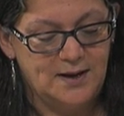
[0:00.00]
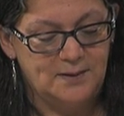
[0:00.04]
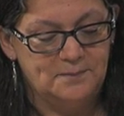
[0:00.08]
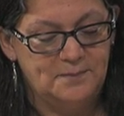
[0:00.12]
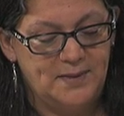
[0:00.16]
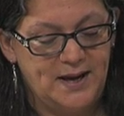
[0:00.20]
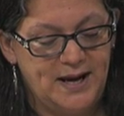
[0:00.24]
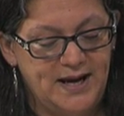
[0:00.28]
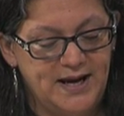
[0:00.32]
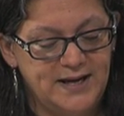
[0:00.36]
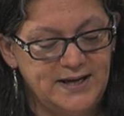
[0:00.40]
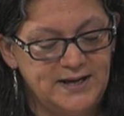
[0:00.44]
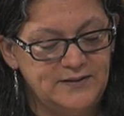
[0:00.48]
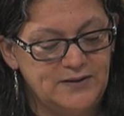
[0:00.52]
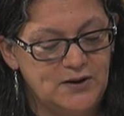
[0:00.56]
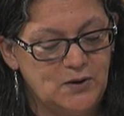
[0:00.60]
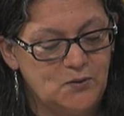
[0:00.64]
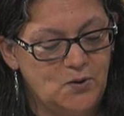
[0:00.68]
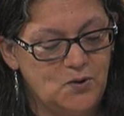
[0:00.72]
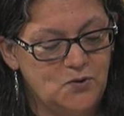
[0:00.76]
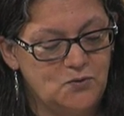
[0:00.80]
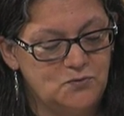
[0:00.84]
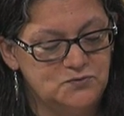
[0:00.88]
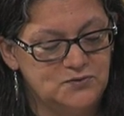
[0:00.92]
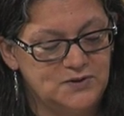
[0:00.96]
Made in
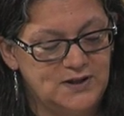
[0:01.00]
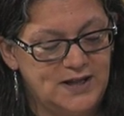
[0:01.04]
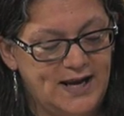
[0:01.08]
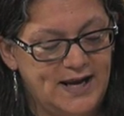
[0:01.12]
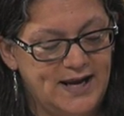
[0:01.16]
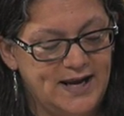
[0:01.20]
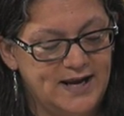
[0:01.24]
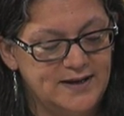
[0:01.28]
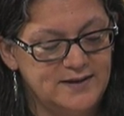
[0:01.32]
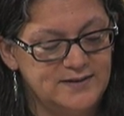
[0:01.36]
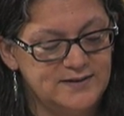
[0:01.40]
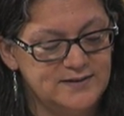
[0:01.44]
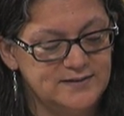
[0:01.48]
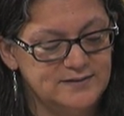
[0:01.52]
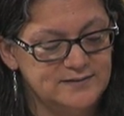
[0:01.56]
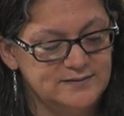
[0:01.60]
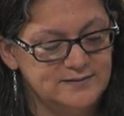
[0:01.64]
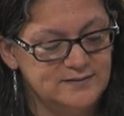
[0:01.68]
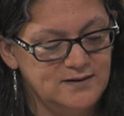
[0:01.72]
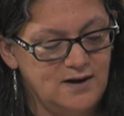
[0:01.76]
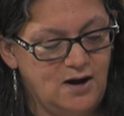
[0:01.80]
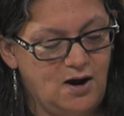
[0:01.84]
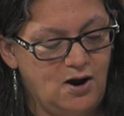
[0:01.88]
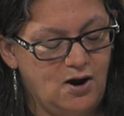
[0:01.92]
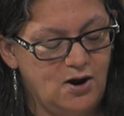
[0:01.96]
their own land,
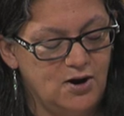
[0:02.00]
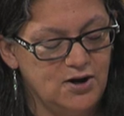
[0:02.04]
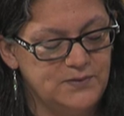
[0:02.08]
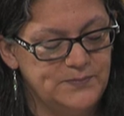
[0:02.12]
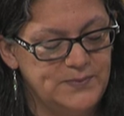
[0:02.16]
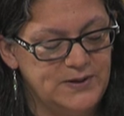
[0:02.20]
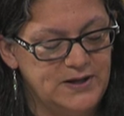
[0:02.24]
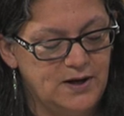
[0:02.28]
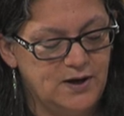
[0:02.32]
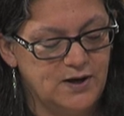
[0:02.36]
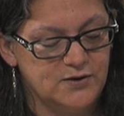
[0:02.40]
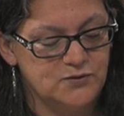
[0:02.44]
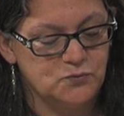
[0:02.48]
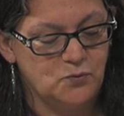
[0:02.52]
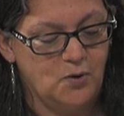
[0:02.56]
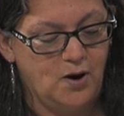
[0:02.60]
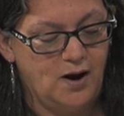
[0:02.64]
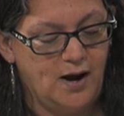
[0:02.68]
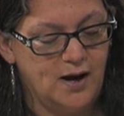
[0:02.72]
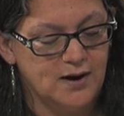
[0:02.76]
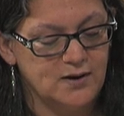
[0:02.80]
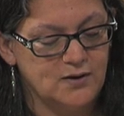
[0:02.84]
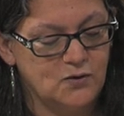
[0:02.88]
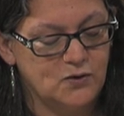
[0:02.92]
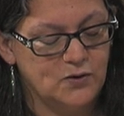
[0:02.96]
hard beyond
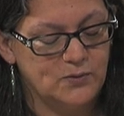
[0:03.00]
rock